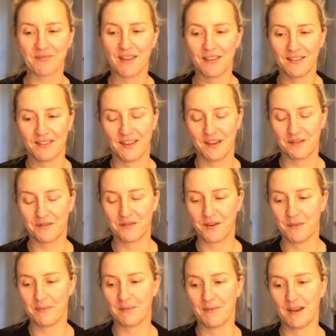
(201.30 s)
thing
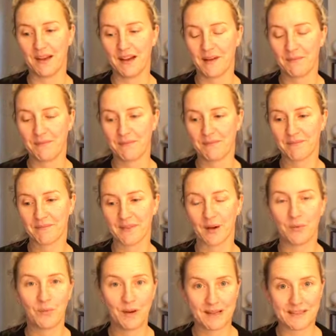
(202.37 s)
from
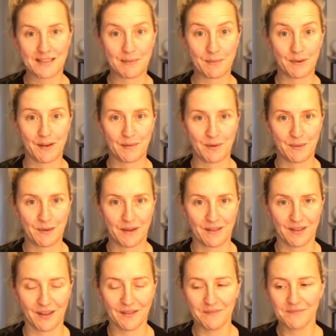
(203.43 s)
Wise Hippo
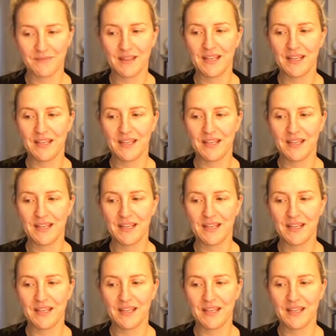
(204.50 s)
Hypnobirthing,